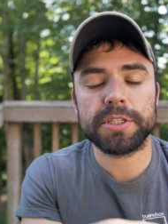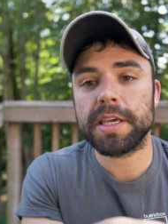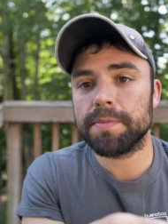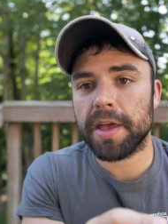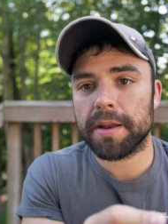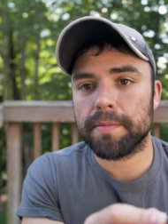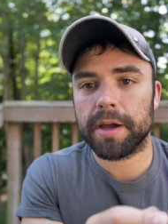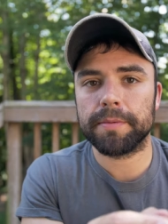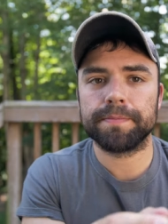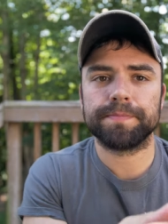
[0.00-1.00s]
just keep that in
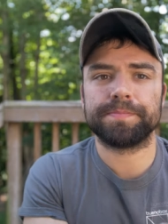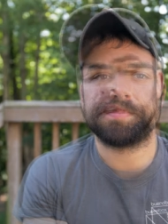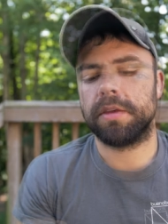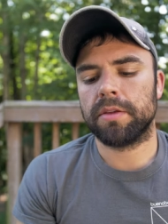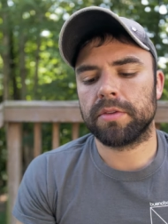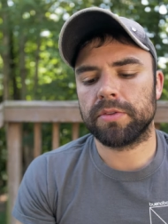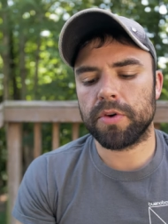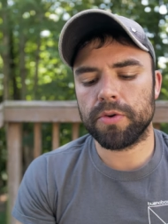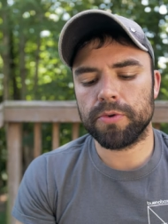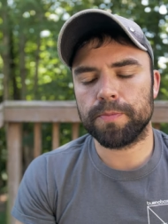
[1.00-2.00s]
mind.
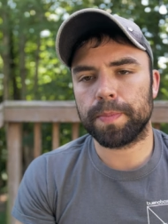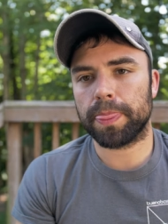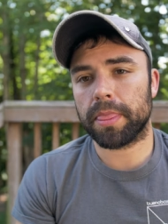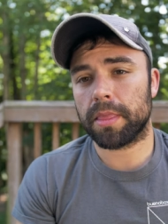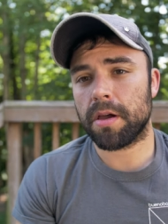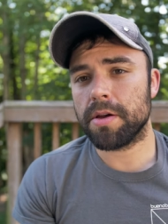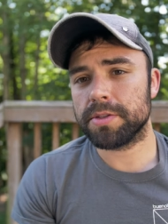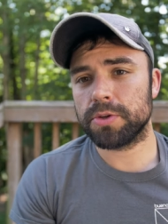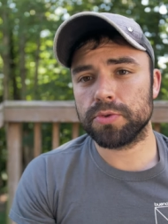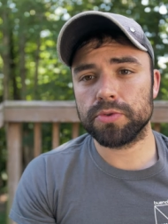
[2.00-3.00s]
So on
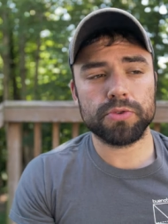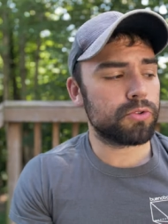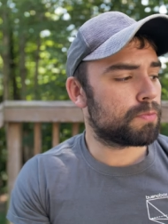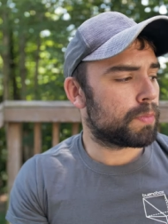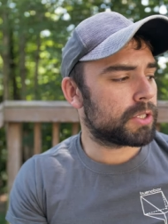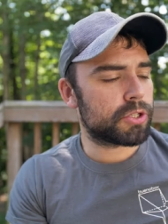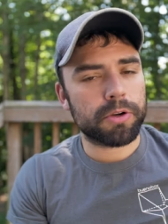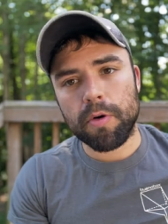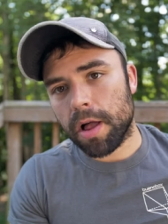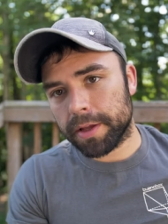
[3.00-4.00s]
to picture
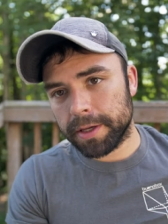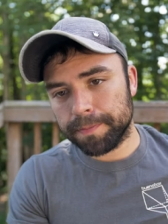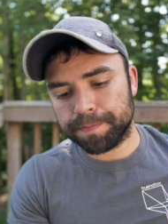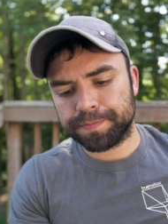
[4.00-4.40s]
quality.